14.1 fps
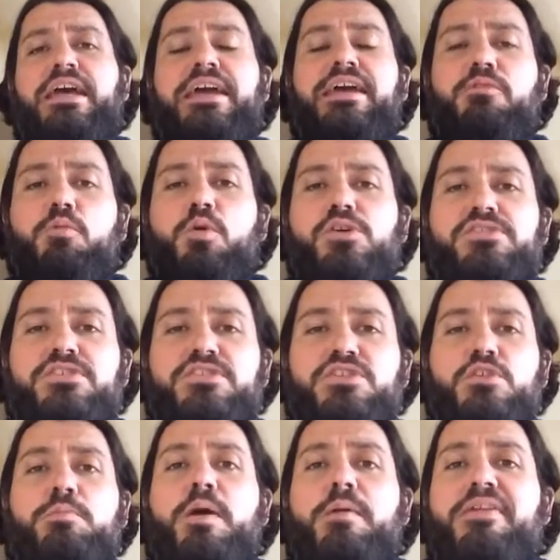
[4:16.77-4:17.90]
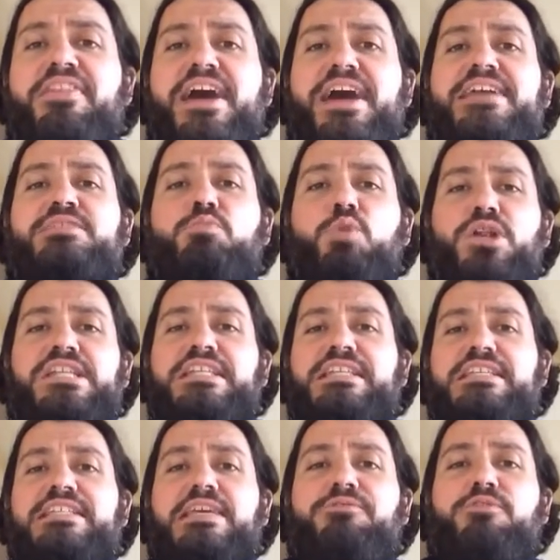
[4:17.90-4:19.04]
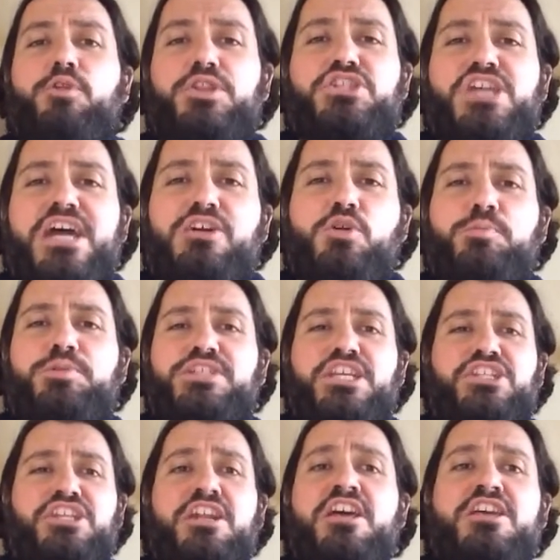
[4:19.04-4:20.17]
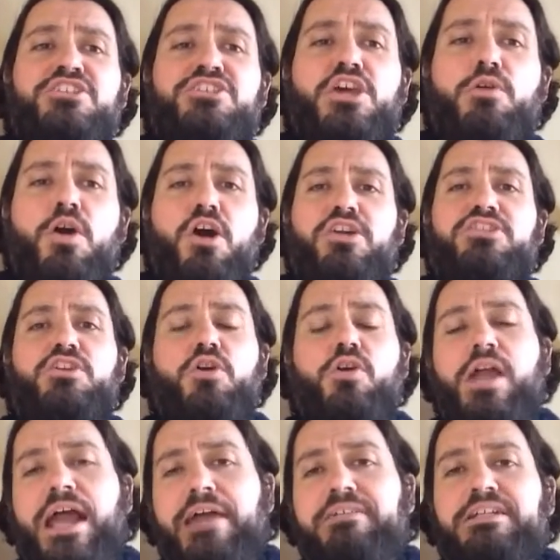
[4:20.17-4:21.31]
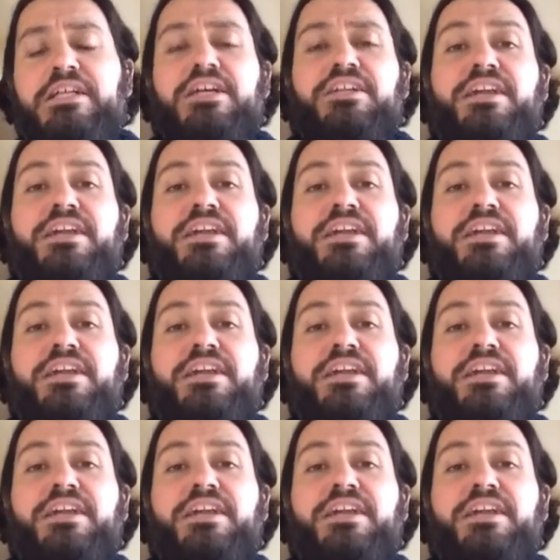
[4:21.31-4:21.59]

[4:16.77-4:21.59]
It was superb, and that is what he's in the team for. The jackal position, so hard to knock out.